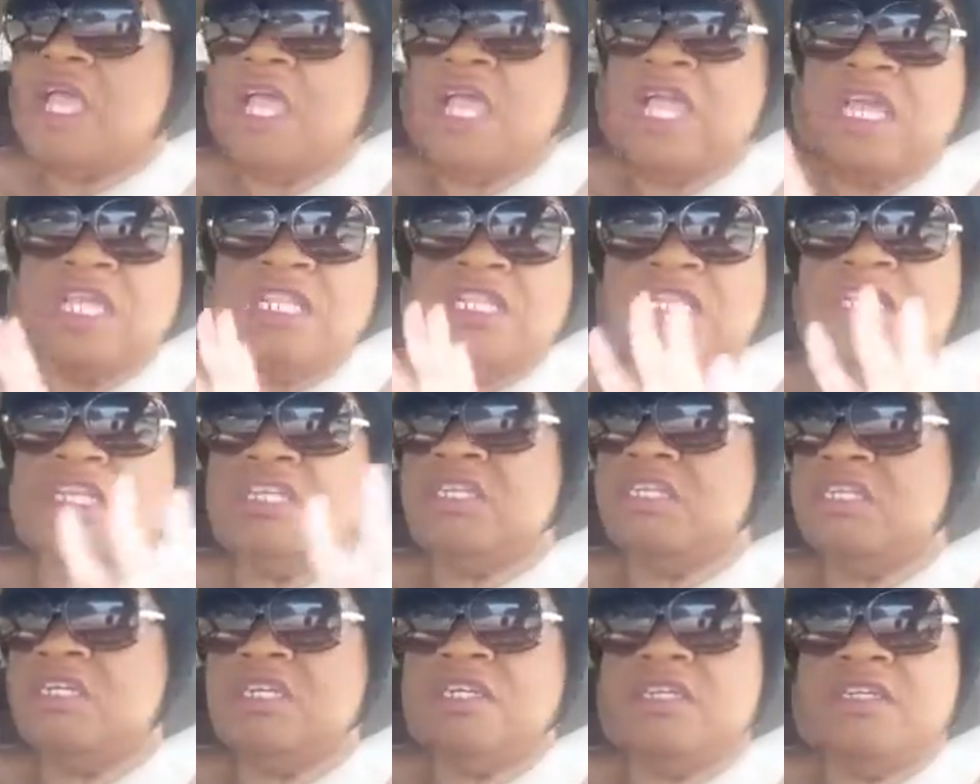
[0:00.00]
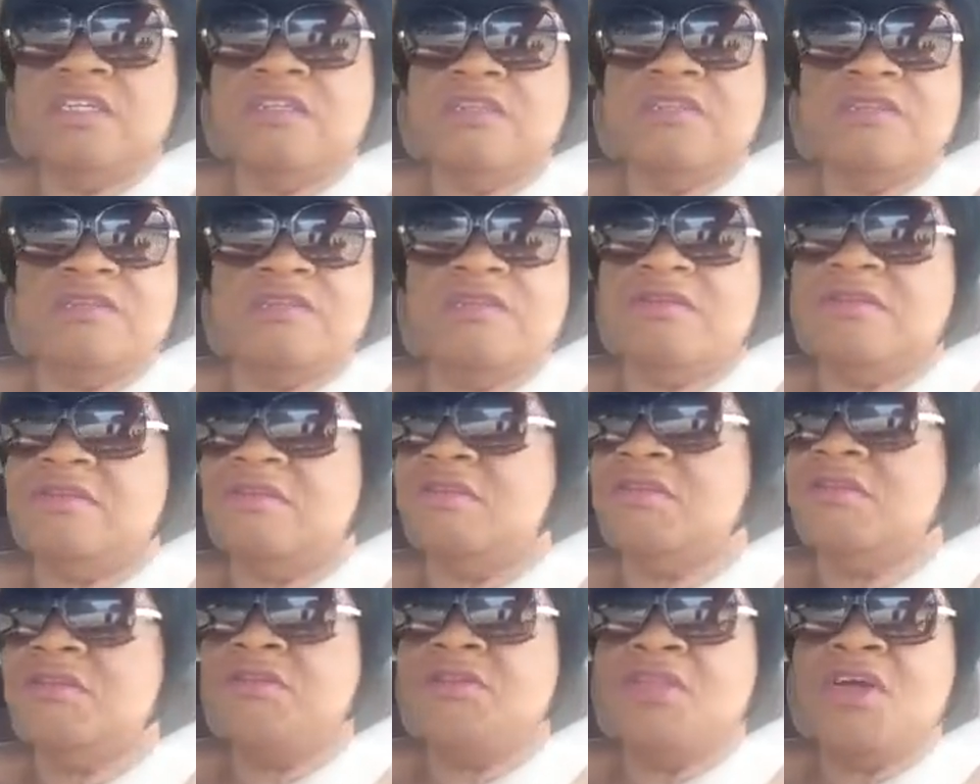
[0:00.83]
And it,
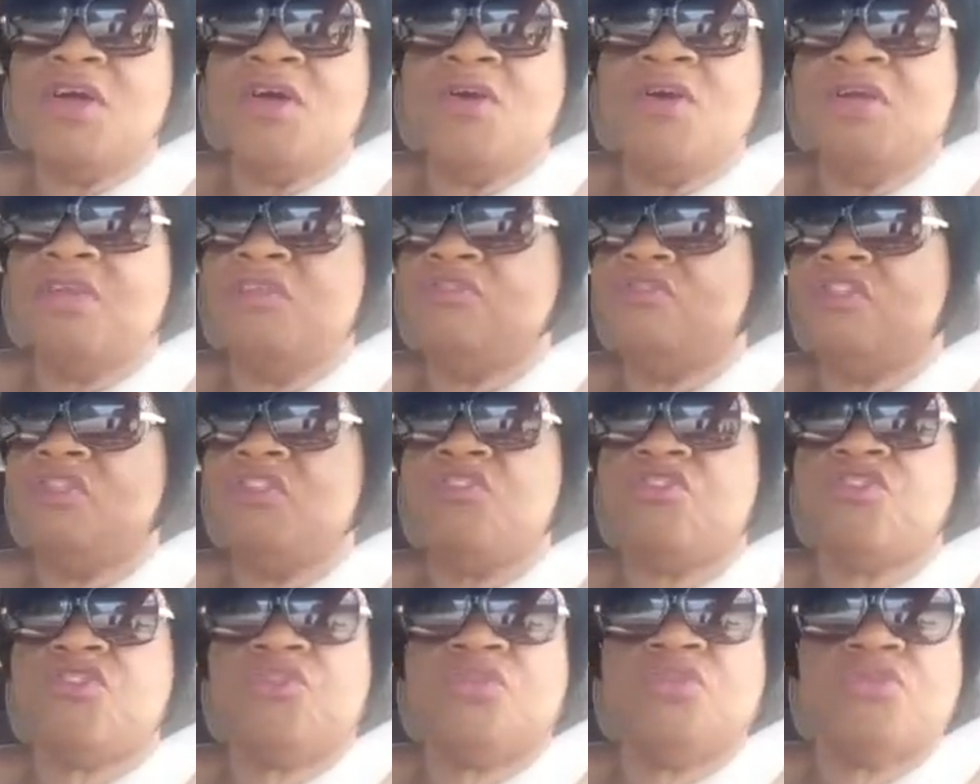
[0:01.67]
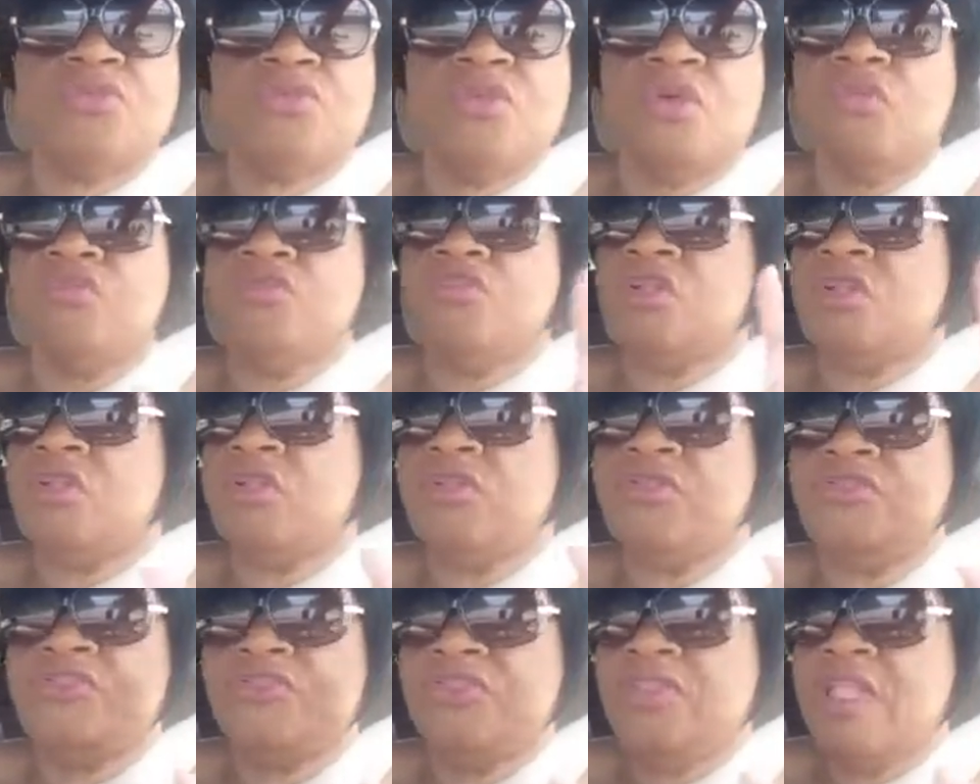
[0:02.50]
you know, it's just those
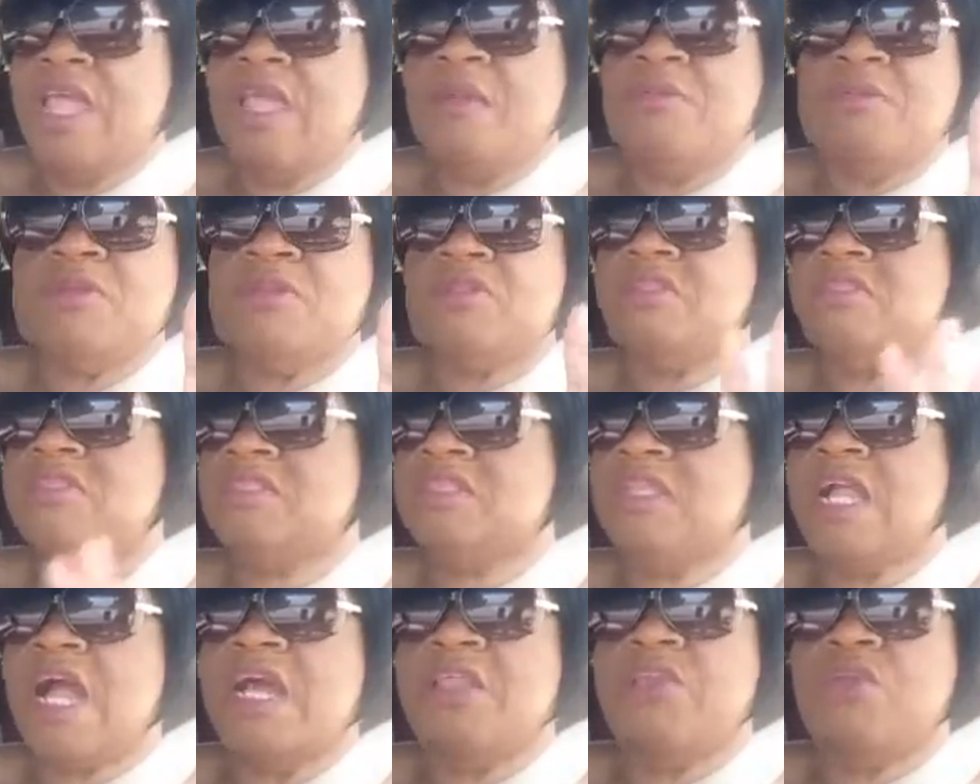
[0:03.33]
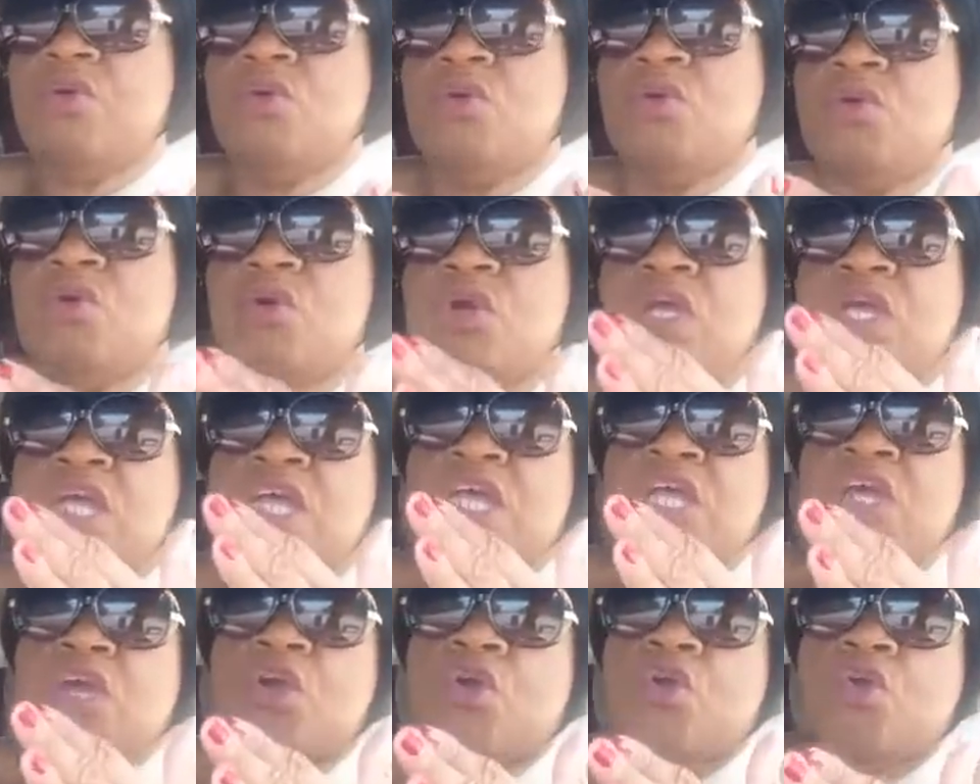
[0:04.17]
clear statements. It's not no
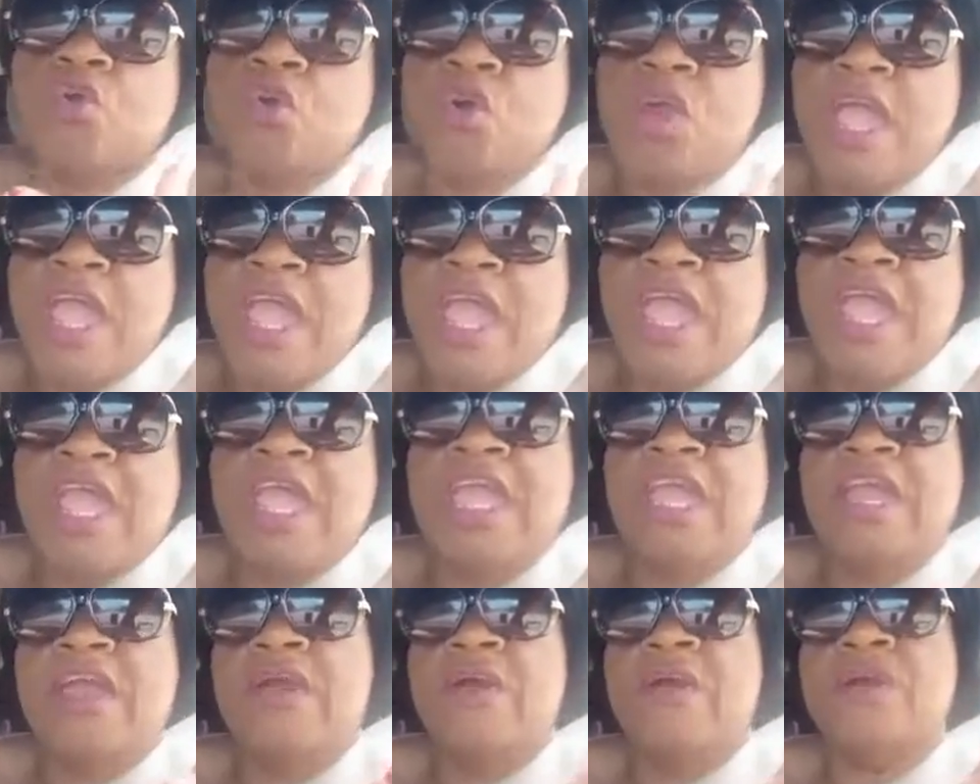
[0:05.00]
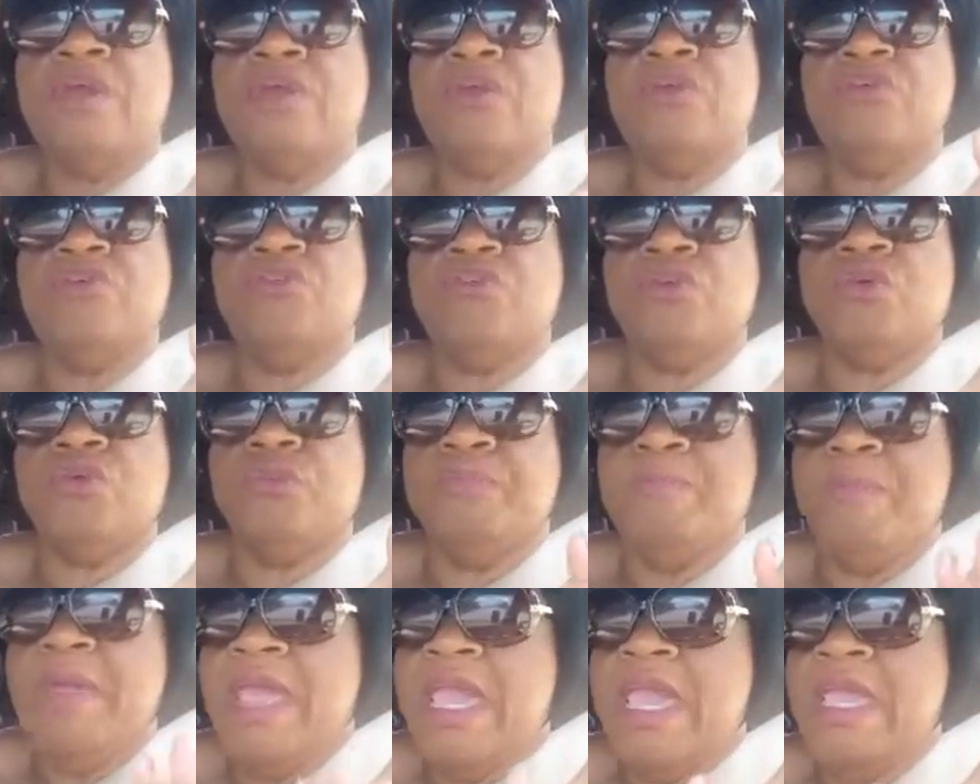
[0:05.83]
gray areas or
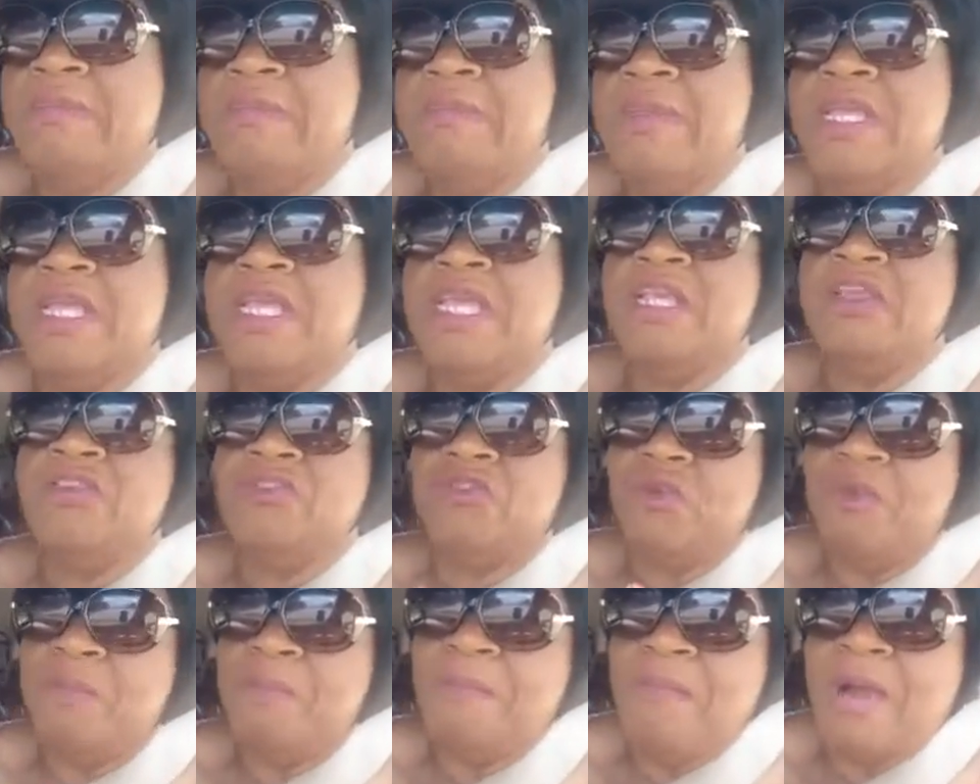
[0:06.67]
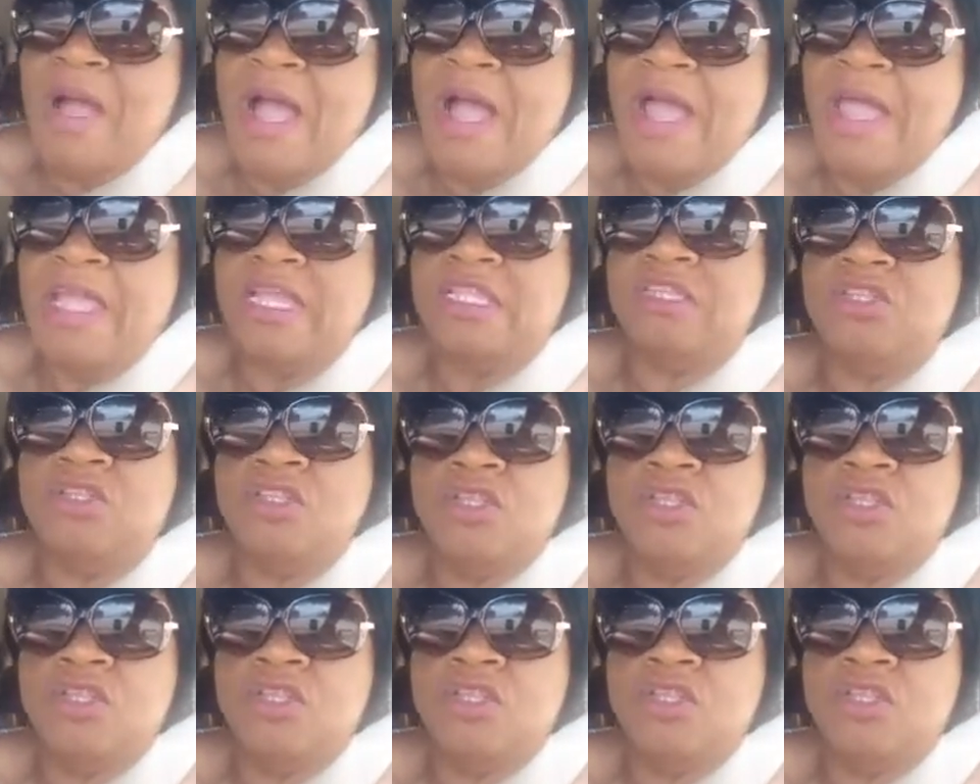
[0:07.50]
maybes or might.